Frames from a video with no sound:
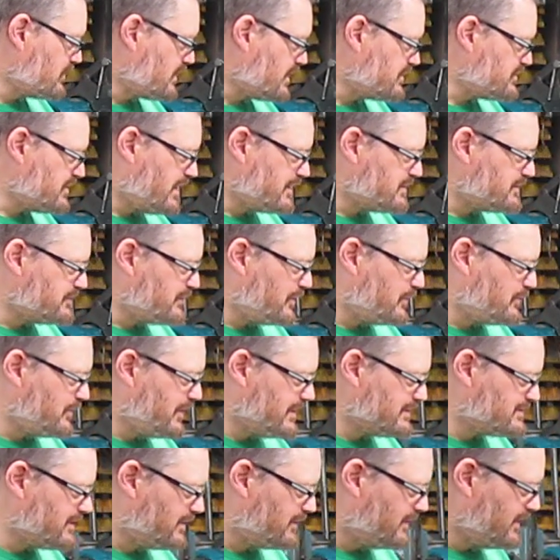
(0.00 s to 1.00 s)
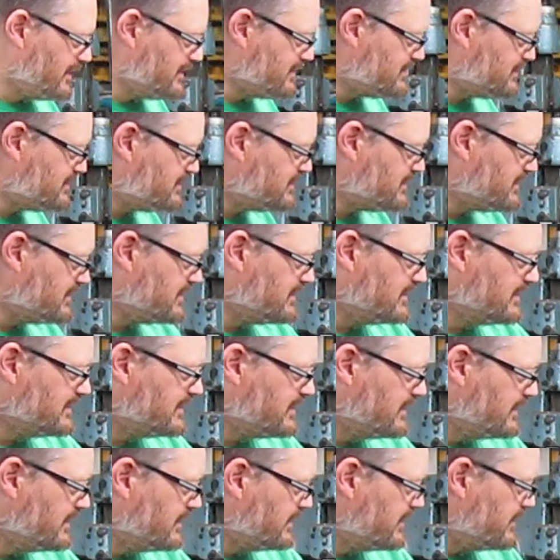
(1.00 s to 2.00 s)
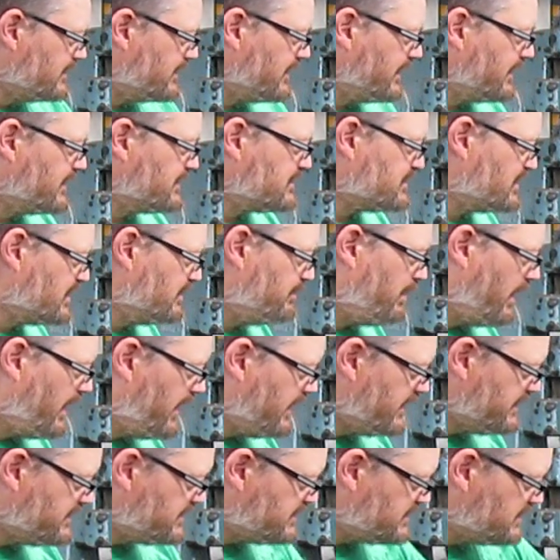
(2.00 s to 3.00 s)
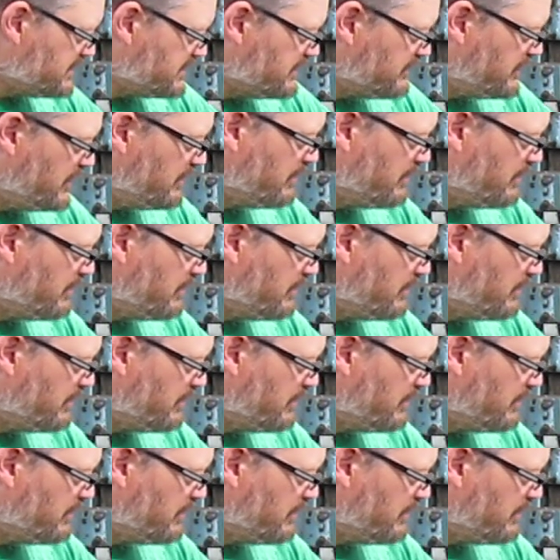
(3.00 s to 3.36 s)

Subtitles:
Changed a few things on this. Thickness of the base, a few